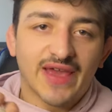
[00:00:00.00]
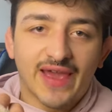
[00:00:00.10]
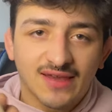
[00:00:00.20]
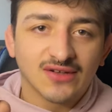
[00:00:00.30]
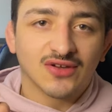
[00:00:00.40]

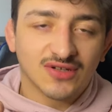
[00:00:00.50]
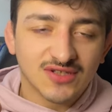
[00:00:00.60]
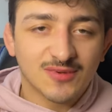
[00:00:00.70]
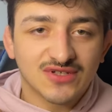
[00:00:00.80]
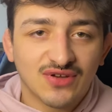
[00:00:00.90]
yanking on her,
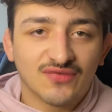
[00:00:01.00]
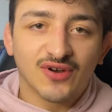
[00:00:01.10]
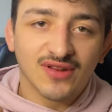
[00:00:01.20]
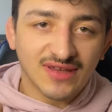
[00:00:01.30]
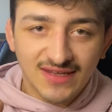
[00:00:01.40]
especially in
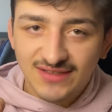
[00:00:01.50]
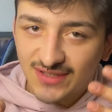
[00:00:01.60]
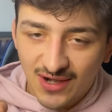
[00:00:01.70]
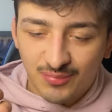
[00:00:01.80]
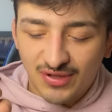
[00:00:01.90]
front of the kids. You
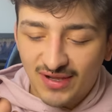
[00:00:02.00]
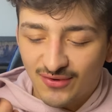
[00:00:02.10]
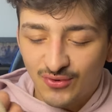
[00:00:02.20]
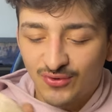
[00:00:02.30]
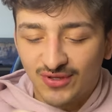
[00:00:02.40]
got to play
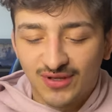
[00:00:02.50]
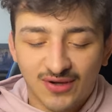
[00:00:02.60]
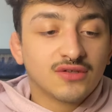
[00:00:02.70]
cool, you know?